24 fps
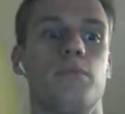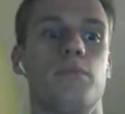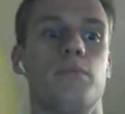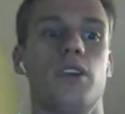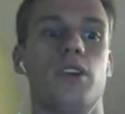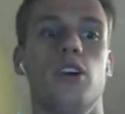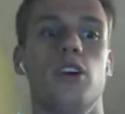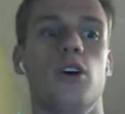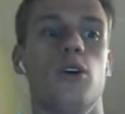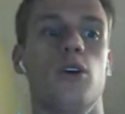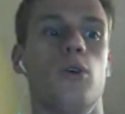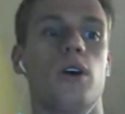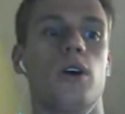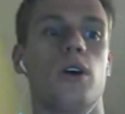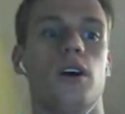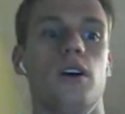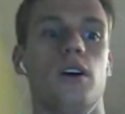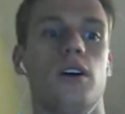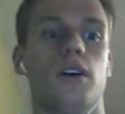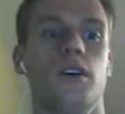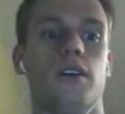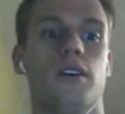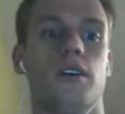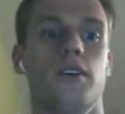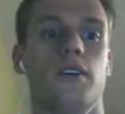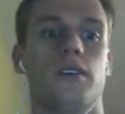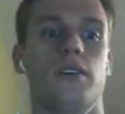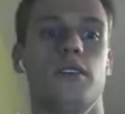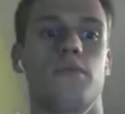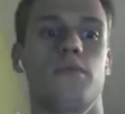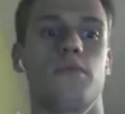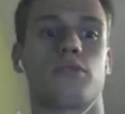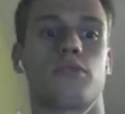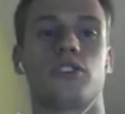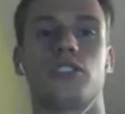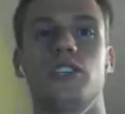But no
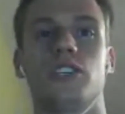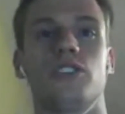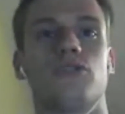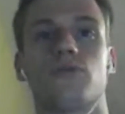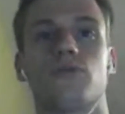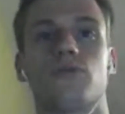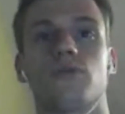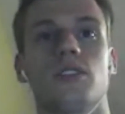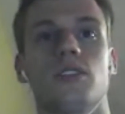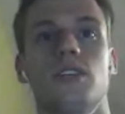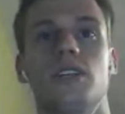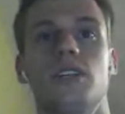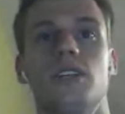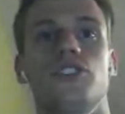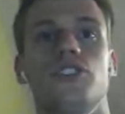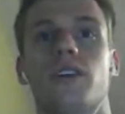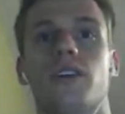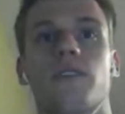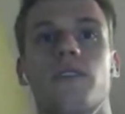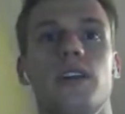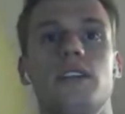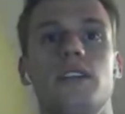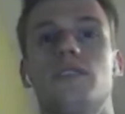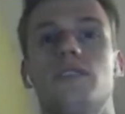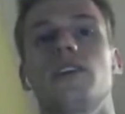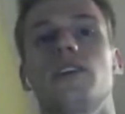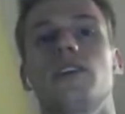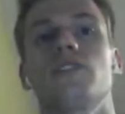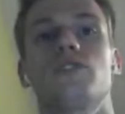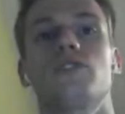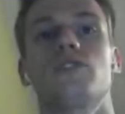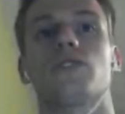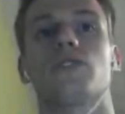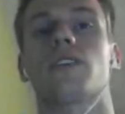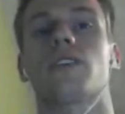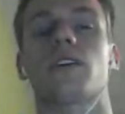procedurally generated
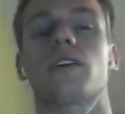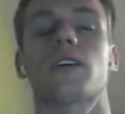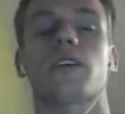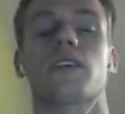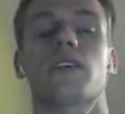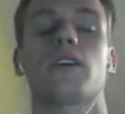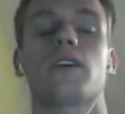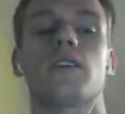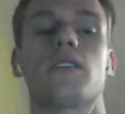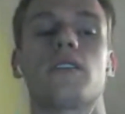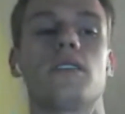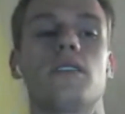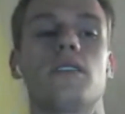stages or anything like that.